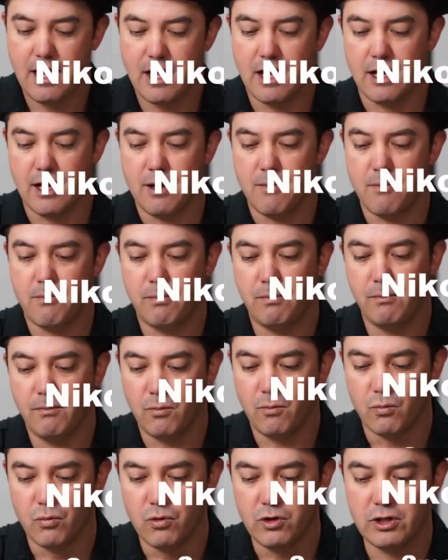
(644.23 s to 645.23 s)
Uh,
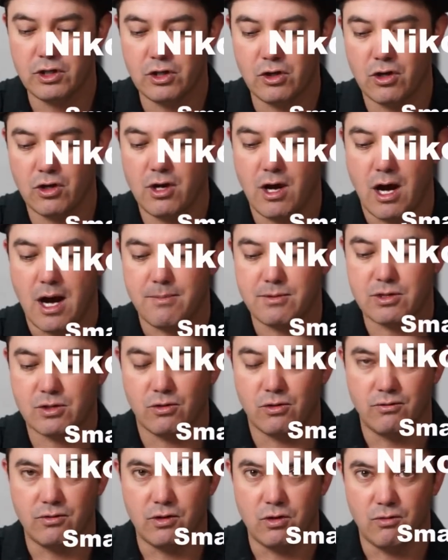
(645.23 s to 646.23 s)
really good
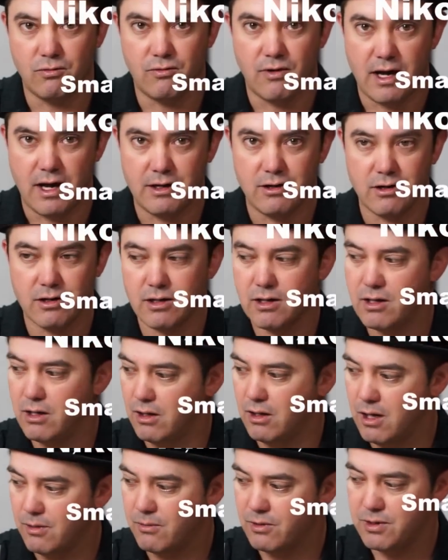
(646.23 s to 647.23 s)
optical viewfinder,
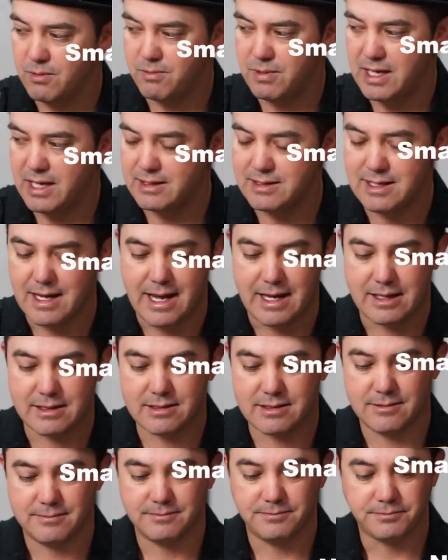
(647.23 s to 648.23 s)
along with the
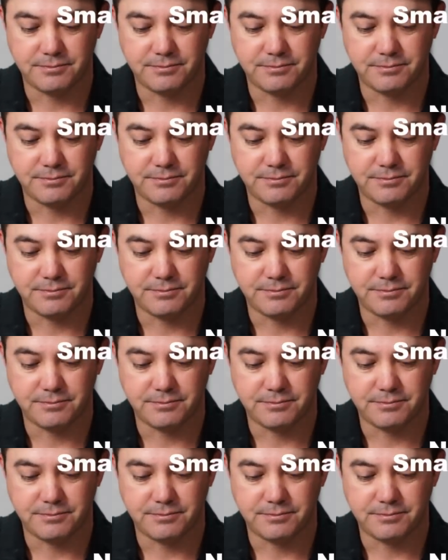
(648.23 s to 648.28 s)
Pentax.